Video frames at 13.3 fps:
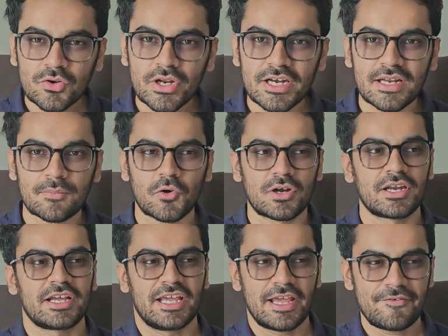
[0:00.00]
to data
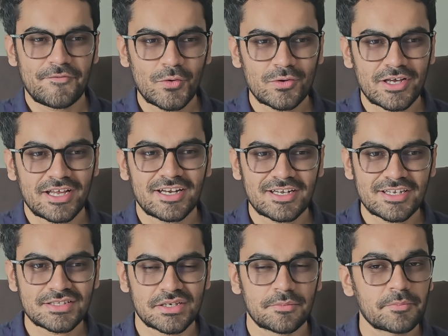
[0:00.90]
modeling, if you
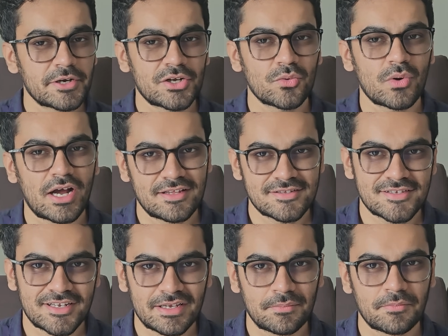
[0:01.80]
directly jump into
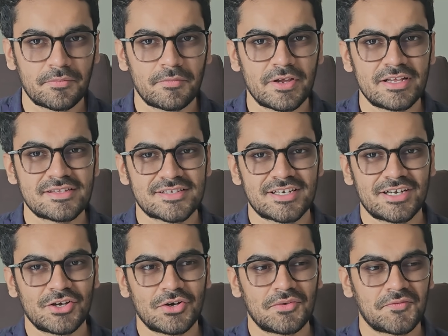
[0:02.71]
answering
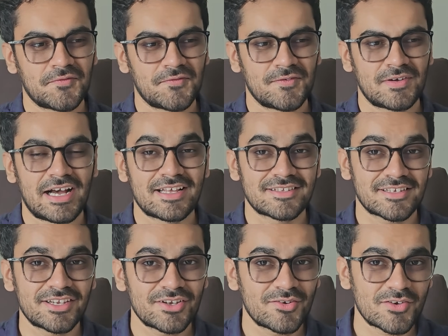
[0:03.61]
instead of
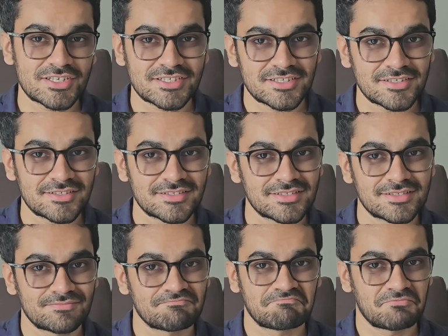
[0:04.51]
asking
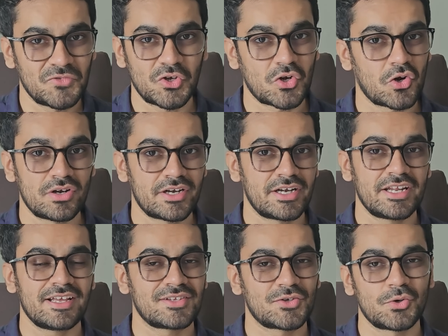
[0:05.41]
questions, you're
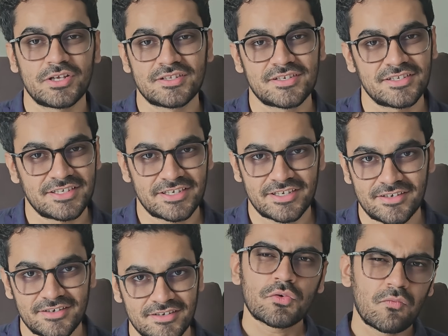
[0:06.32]
already as good as
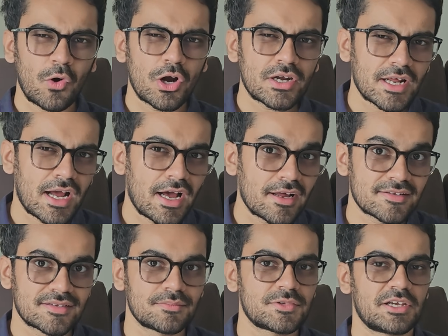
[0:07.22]
rejected. So what
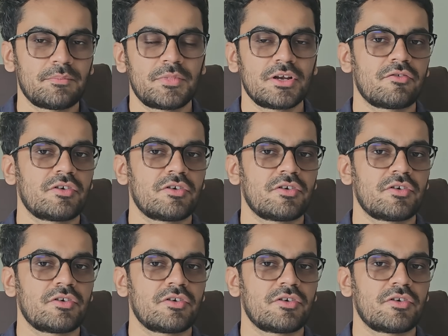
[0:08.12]
are some sample